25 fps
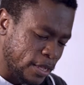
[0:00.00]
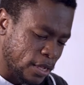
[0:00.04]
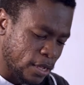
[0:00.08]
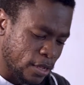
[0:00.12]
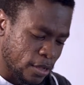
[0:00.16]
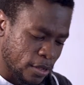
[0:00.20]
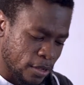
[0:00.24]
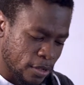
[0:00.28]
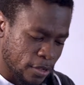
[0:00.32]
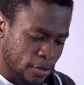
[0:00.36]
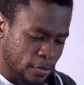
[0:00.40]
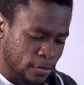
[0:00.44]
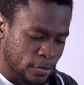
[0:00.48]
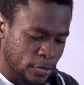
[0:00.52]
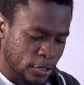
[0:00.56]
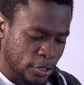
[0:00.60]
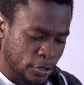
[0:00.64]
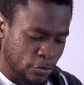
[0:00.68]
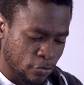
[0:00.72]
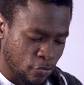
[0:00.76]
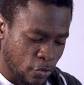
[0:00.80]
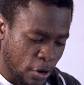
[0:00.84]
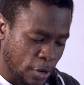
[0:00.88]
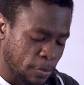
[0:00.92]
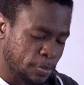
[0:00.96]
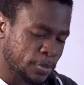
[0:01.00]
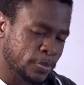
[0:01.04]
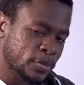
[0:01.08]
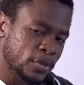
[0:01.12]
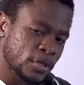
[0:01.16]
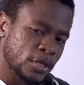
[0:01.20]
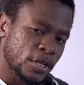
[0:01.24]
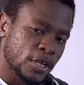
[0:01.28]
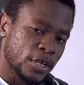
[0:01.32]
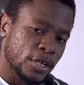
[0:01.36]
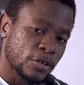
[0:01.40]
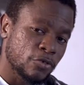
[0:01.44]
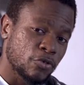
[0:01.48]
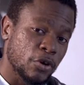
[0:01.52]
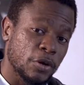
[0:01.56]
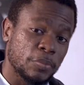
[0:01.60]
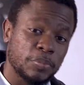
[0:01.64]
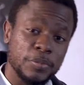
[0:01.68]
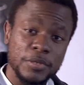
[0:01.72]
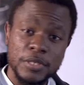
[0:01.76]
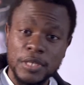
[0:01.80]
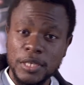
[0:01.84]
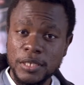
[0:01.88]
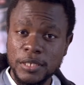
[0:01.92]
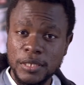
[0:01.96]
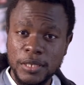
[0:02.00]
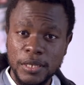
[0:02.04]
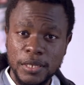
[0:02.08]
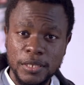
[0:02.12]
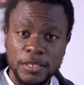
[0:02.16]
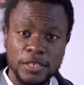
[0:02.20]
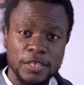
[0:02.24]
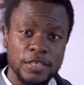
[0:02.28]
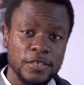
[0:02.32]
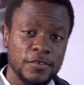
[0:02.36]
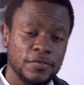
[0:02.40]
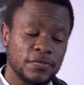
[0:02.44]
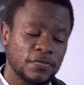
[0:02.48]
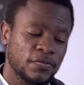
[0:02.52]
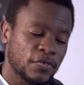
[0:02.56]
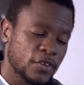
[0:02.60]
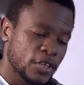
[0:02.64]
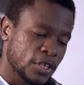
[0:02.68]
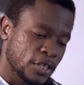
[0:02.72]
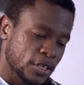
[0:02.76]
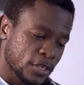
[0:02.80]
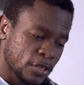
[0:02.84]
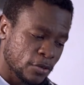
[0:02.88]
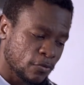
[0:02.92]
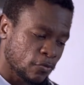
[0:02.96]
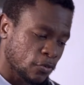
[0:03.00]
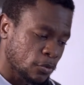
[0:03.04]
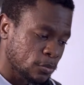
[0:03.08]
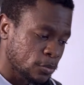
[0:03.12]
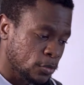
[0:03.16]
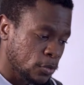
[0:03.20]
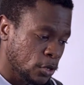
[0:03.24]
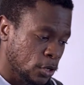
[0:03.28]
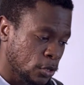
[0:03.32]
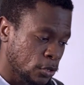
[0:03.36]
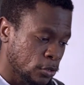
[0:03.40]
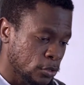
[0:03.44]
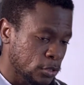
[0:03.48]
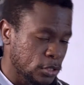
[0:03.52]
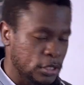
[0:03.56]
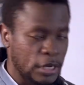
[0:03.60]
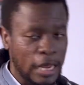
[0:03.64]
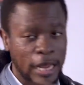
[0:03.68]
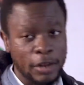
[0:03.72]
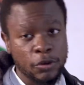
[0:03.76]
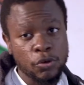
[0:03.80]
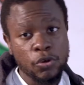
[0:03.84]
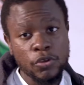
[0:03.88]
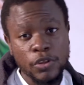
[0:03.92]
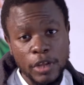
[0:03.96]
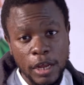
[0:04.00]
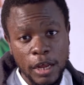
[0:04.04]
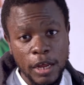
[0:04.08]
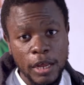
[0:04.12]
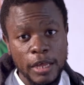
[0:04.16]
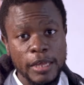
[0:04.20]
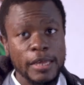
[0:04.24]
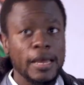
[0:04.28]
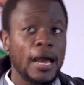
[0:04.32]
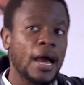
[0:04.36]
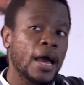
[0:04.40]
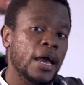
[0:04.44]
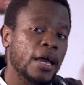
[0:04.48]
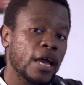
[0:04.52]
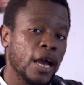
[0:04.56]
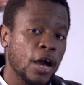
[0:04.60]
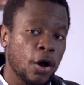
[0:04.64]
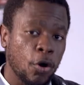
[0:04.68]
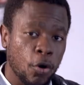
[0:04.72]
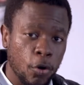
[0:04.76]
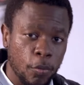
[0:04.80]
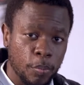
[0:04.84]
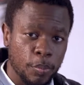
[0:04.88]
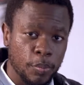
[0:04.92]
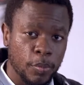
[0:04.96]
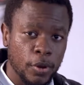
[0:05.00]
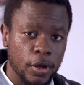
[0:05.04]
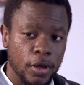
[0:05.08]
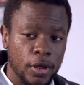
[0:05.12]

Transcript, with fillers: uh, the rep, the representative from another, a higher up